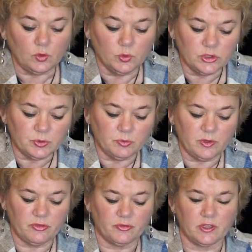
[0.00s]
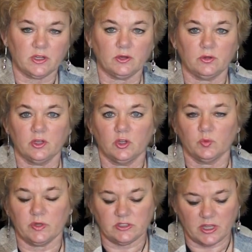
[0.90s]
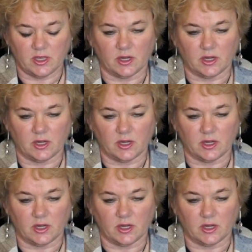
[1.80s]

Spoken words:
which when we feed it, we take